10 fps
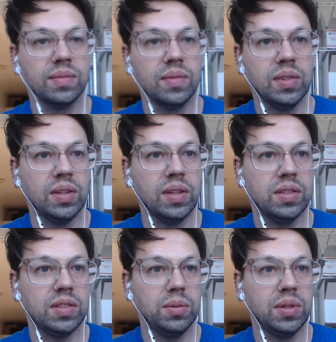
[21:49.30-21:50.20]
Let's see
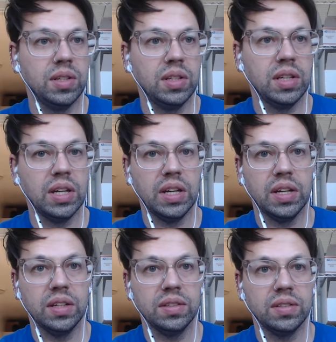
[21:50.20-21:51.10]
what he
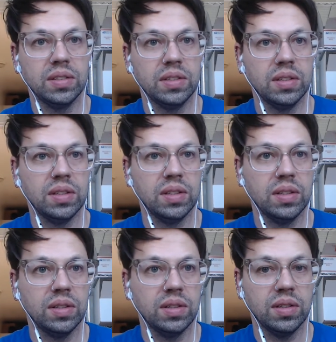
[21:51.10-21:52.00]
has.
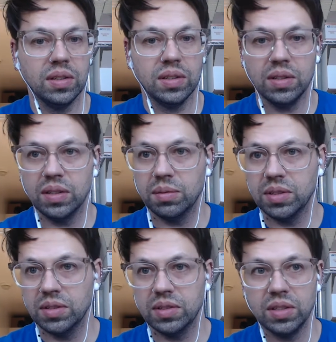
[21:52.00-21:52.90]
Let me
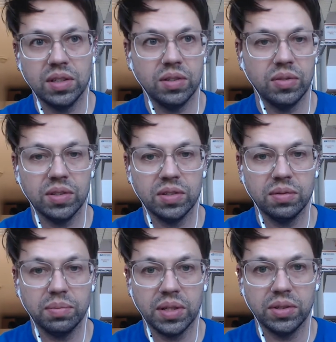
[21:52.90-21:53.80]
see if his
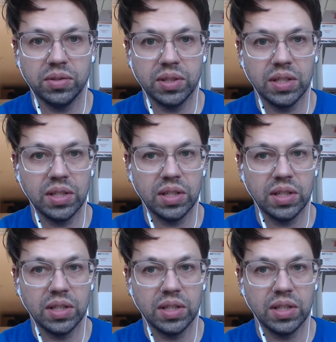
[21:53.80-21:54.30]
Patreon.